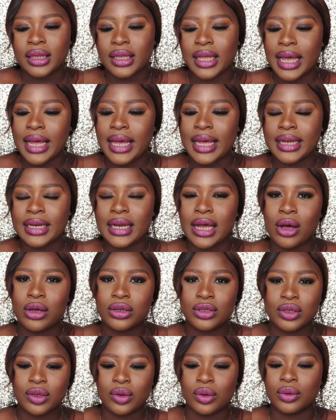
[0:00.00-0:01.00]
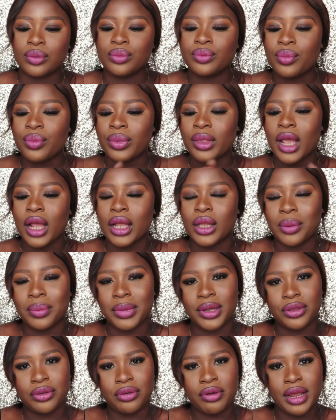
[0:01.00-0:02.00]
Then also,
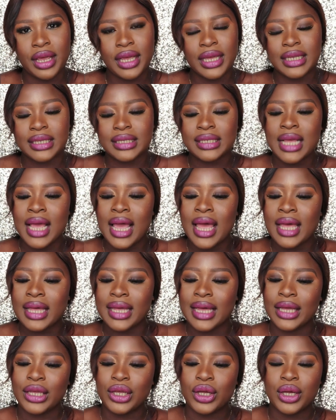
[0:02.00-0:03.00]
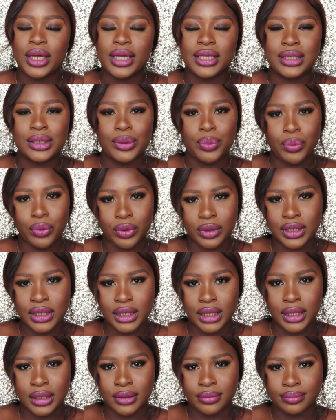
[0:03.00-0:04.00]
number three is, can you eat
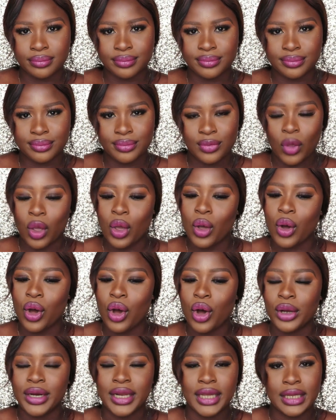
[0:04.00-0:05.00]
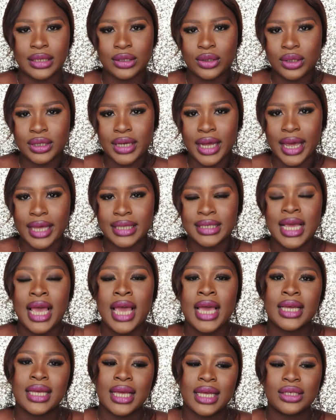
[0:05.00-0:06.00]
protein on a keto diet?
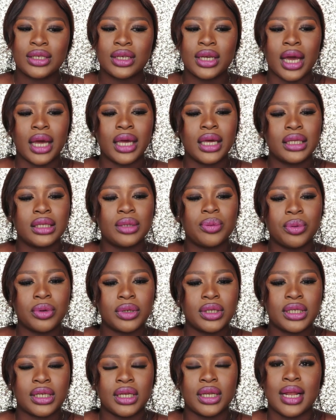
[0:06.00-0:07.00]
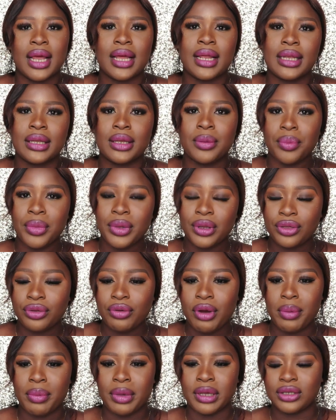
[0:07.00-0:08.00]
Yes, you can eat protein. The
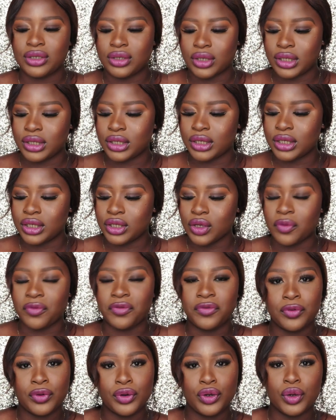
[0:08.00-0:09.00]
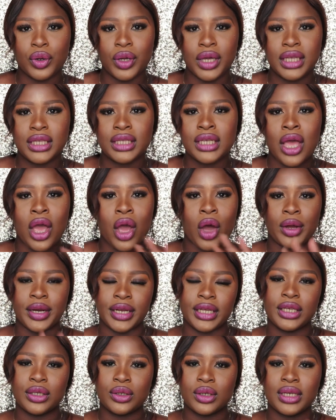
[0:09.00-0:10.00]
three main sources of food you eat
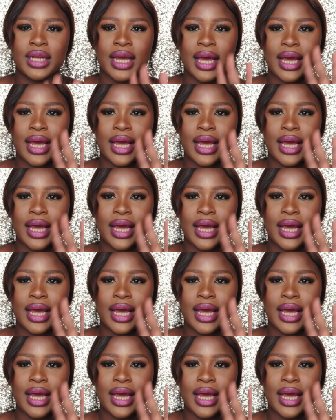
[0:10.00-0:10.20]
on a keto